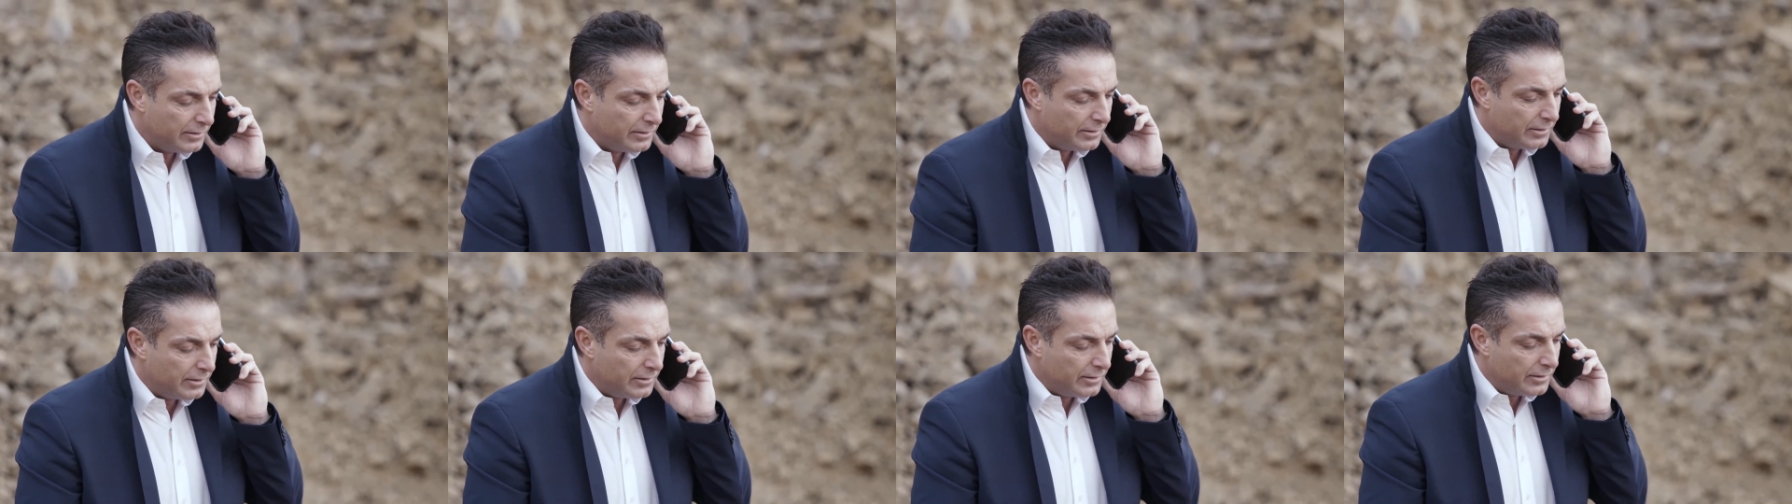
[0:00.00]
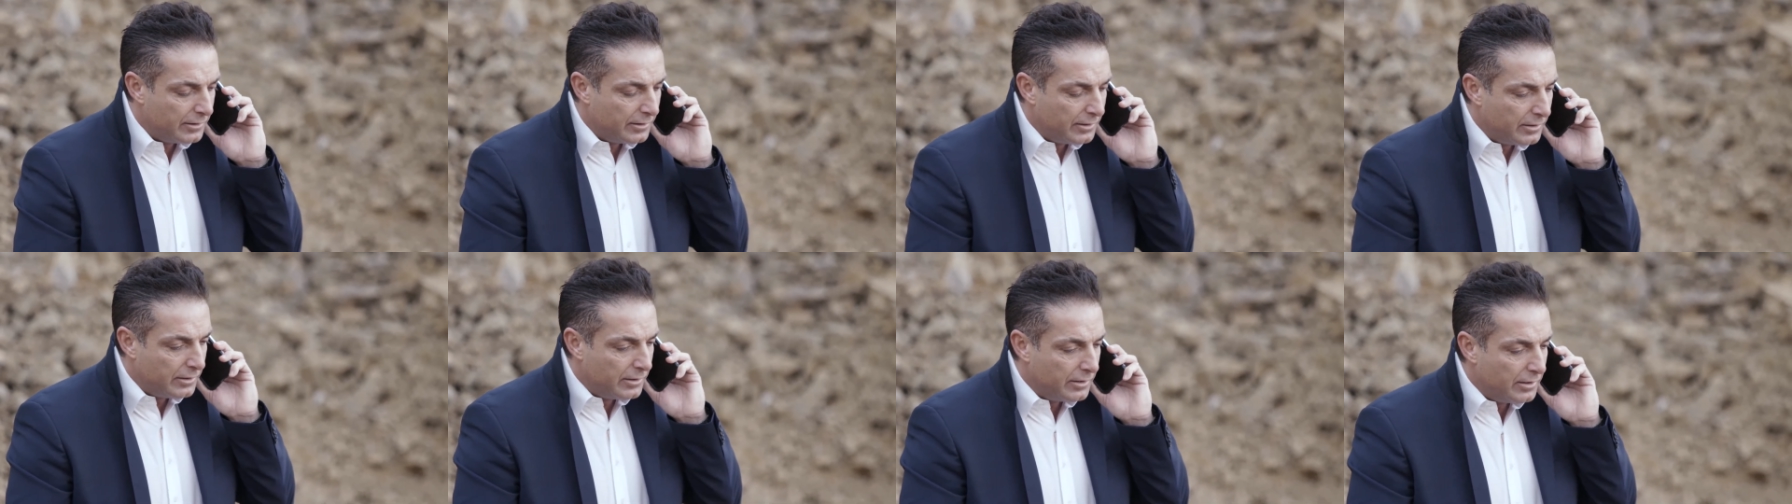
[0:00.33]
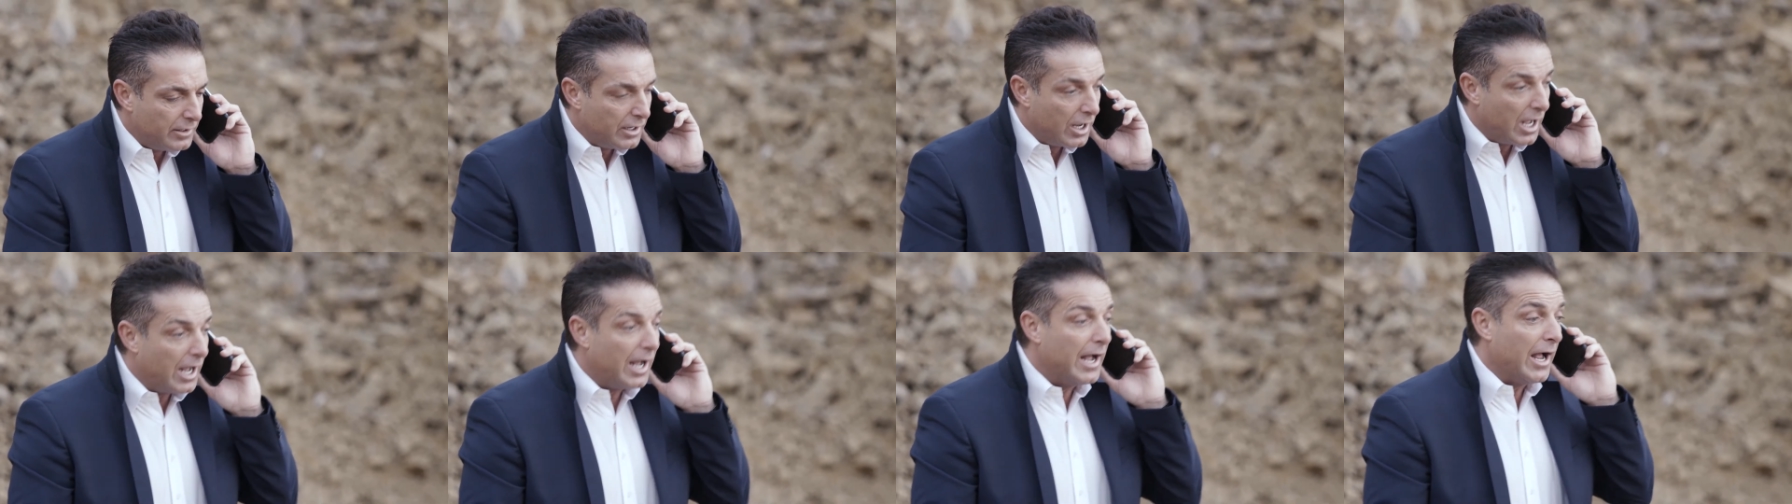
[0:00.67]
I mean, what,
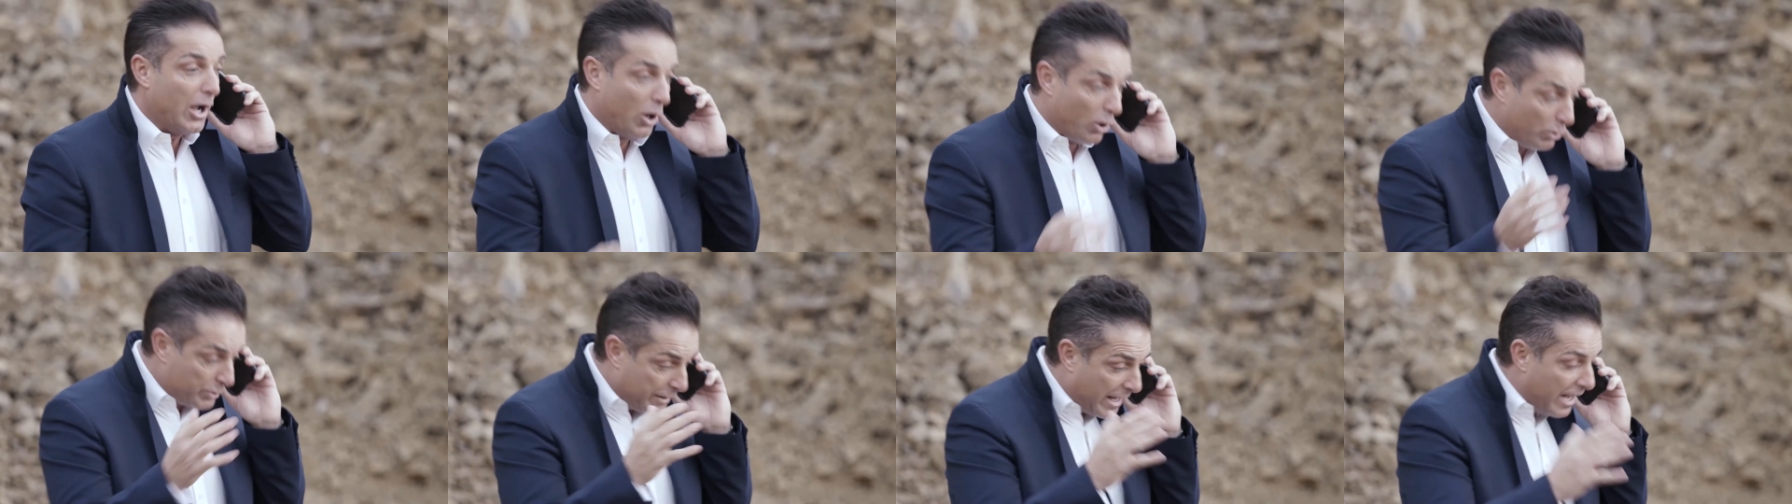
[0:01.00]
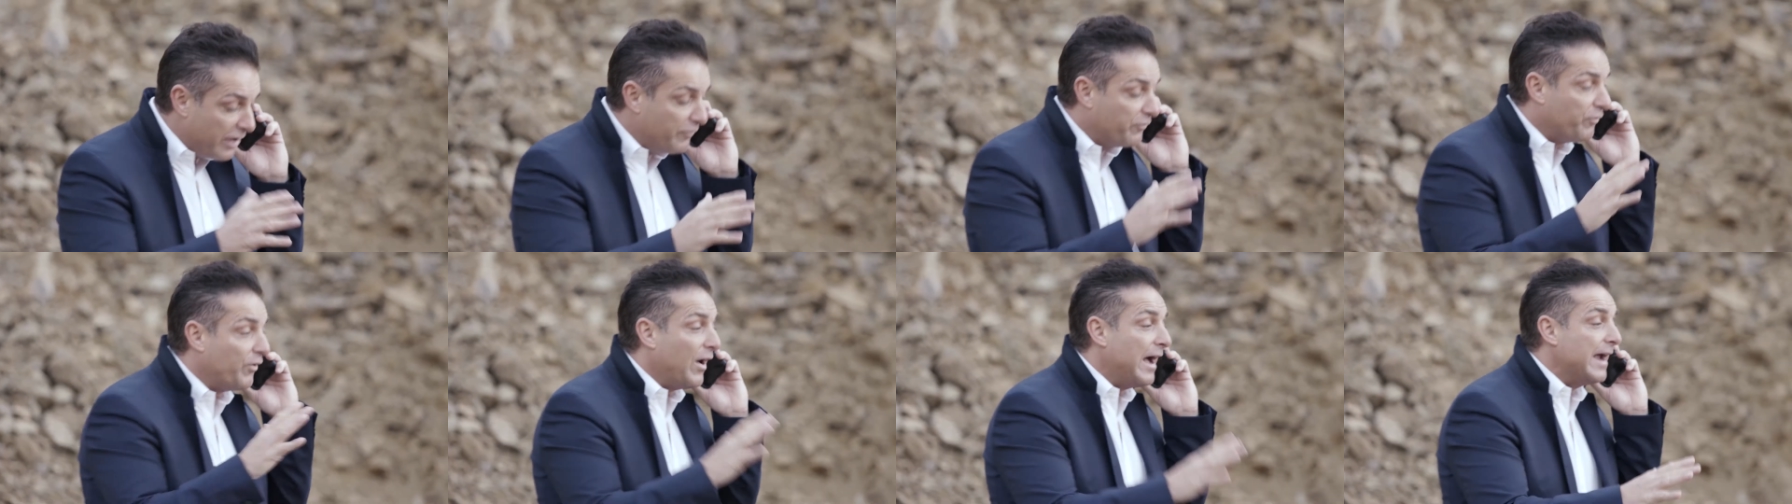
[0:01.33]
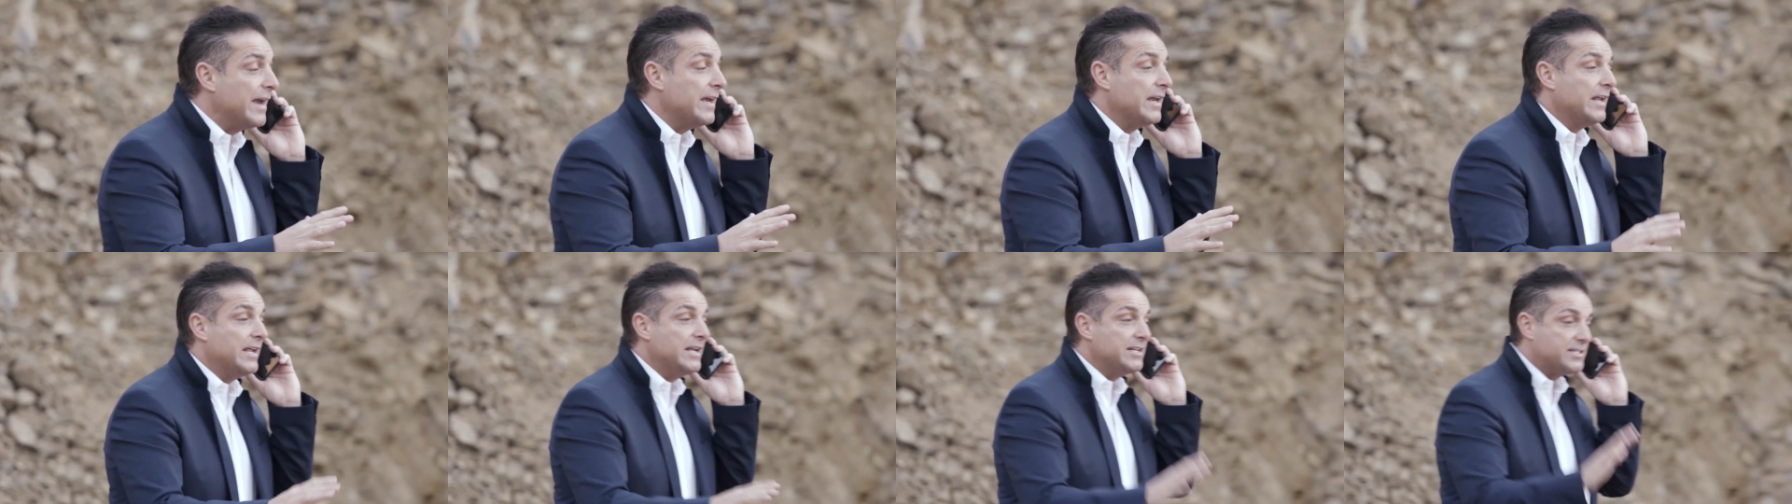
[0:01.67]
what are you going to okay, do? Okay,
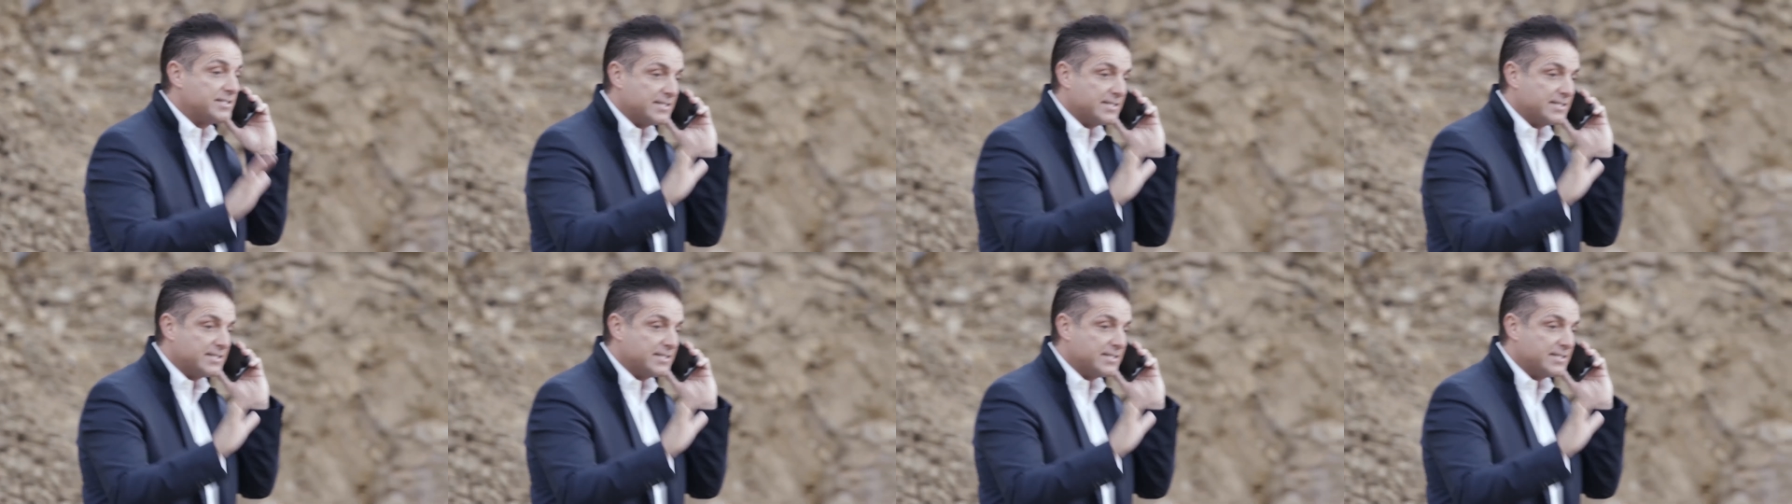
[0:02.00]
fine. He